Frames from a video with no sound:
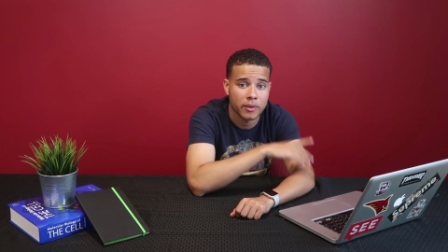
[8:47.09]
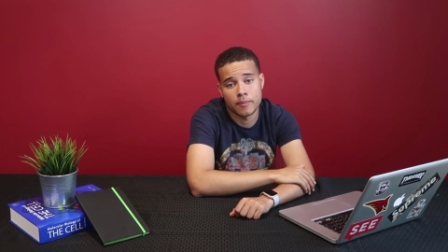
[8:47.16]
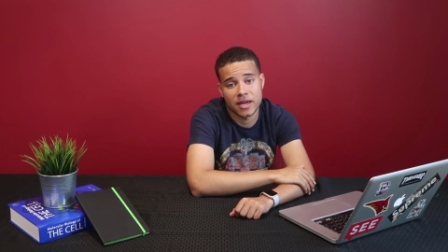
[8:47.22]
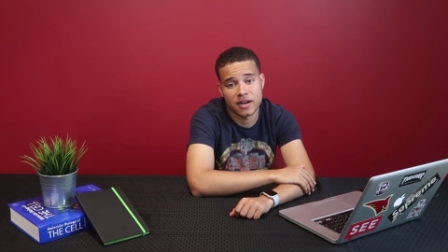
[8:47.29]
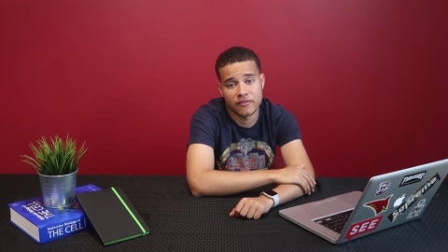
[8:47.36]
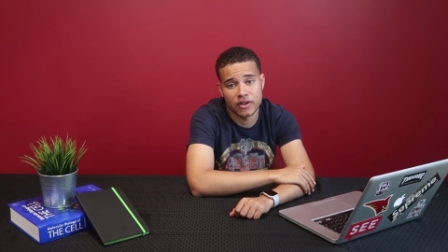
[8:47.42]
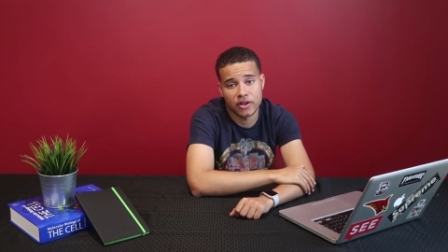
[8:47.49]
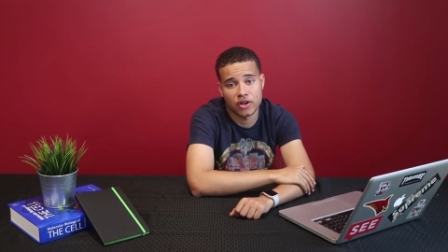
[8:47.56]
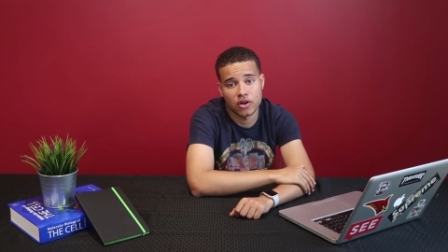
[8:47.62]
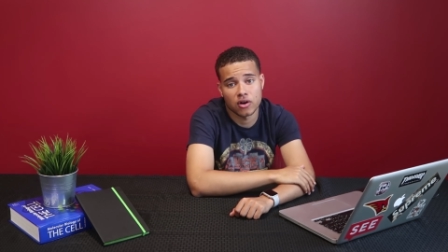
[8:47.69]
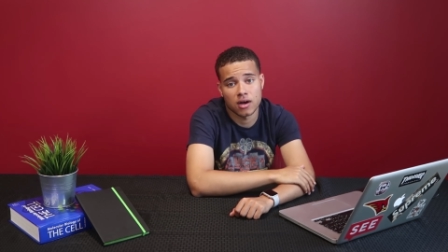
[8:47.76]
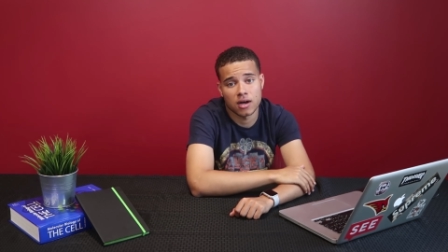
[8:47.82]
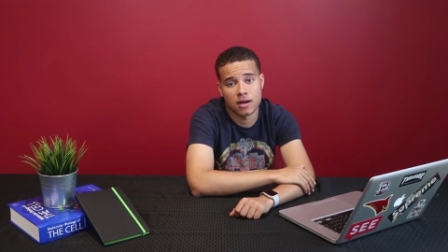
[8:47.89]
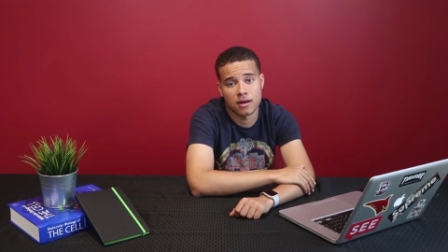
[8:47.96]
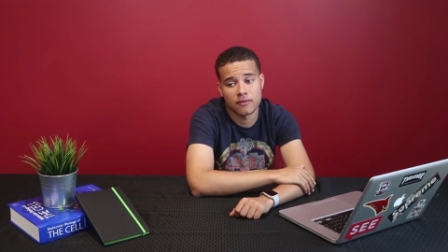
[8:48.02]
I made a video
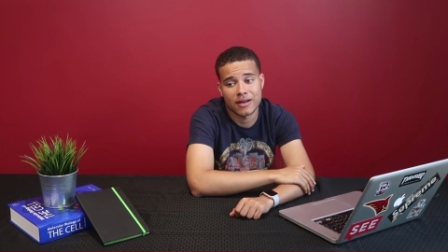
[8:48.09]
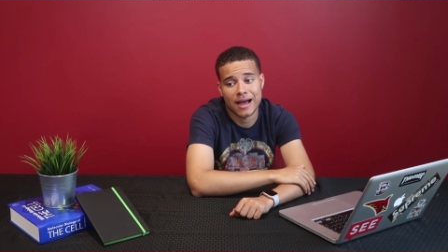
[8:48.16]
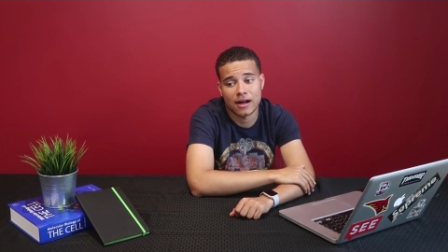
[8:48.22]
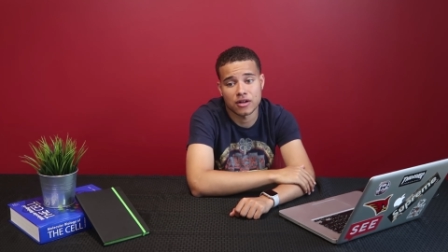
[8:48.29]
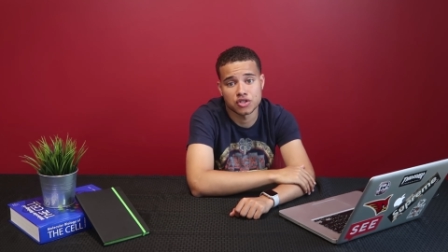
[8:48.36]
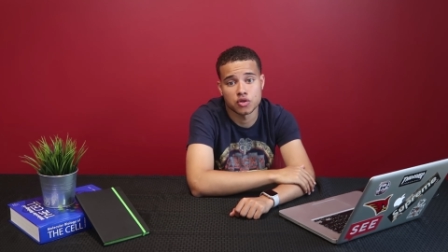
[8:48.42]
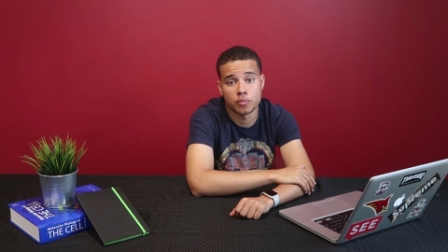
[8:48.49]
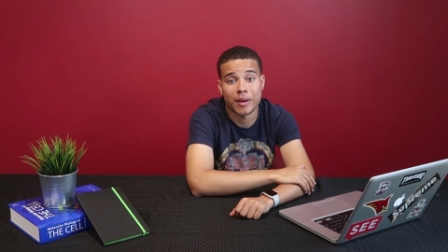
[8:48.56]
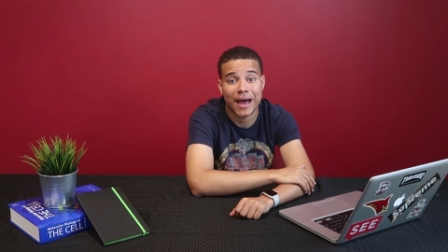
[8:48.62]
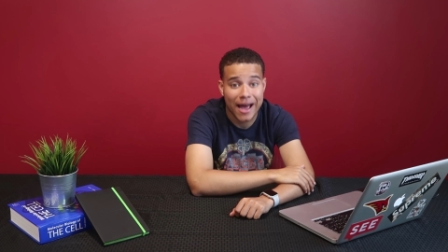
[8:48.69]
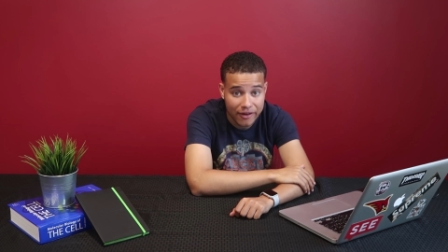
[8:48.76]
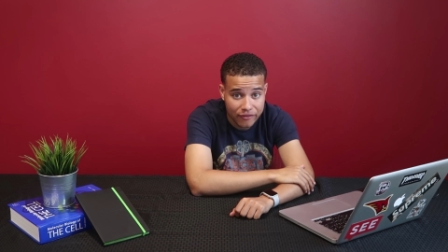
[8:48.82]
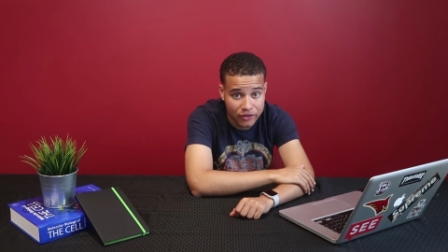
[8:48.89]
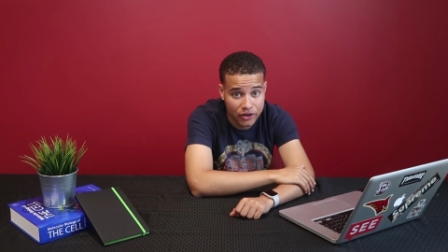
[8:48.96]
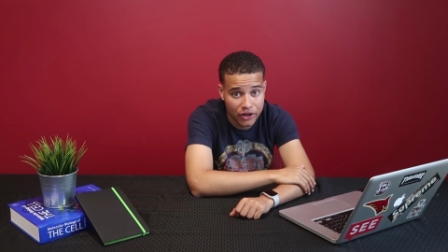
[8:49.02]
of how to
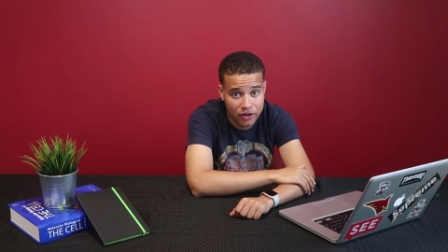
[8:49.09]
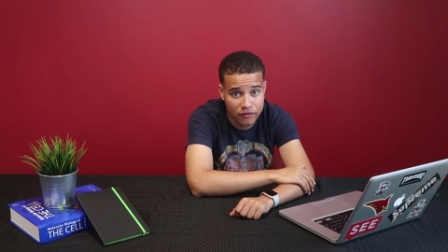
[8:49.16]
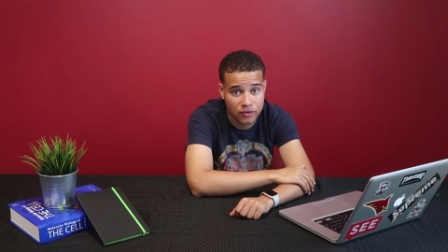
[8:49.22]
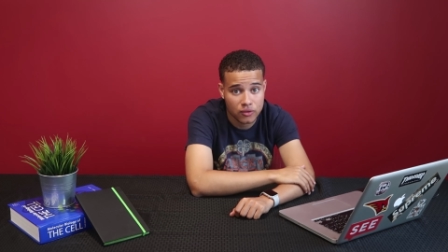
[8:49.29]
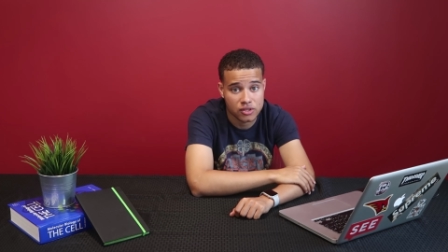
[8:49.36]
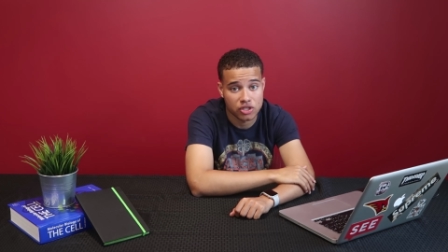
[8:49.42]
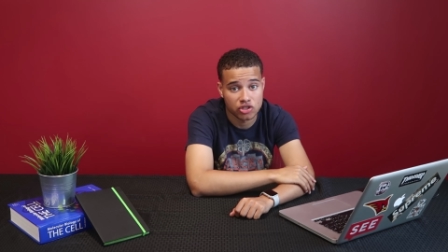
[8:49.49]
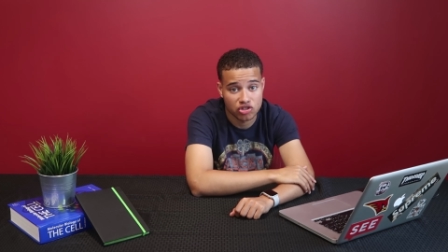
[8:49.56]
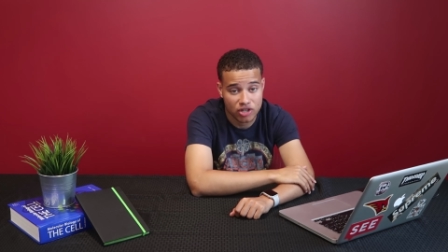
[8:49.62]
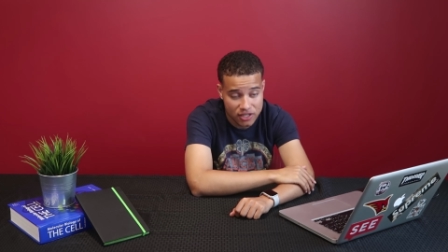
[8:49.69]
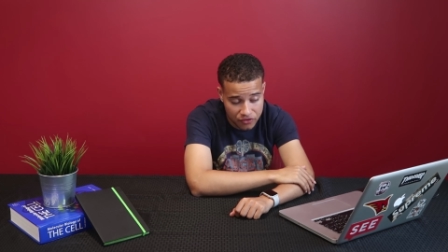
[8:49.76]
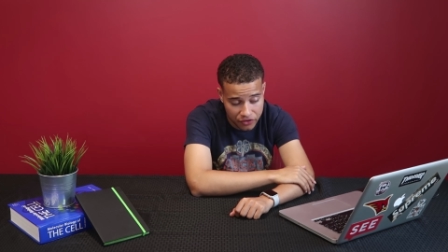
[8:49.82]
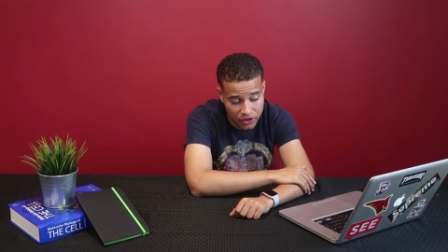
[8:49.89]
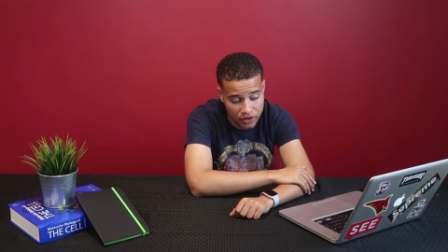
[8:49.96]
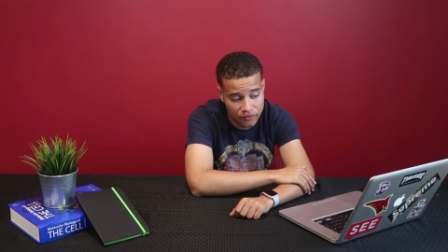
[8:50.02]
pack for your interviews and dress
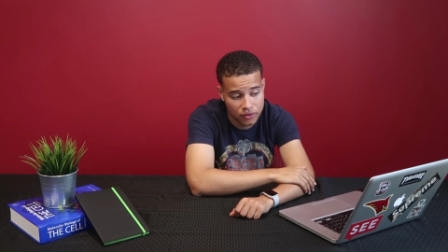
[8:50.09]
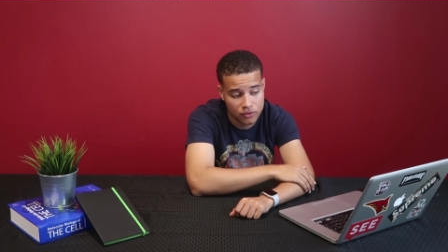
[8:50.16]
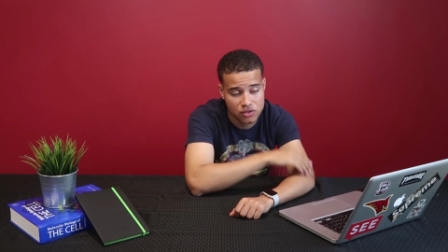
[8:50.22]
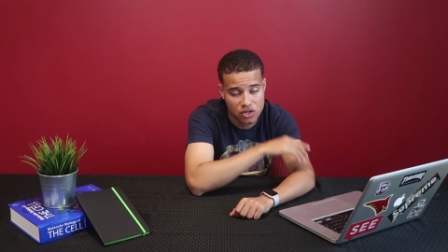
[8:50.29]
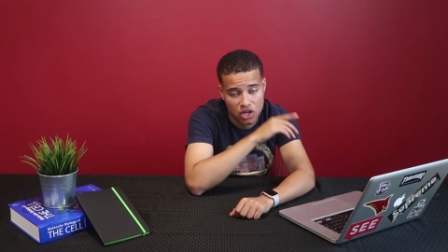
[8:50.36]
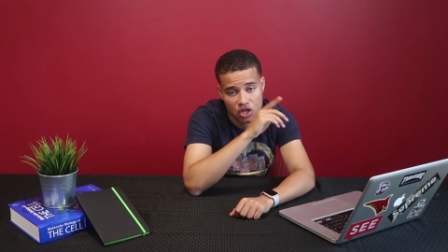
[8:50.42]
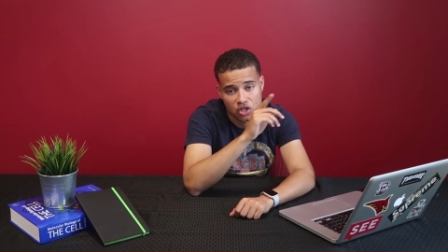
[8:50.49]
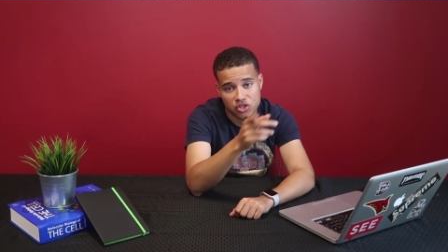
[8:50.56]
for your interviews.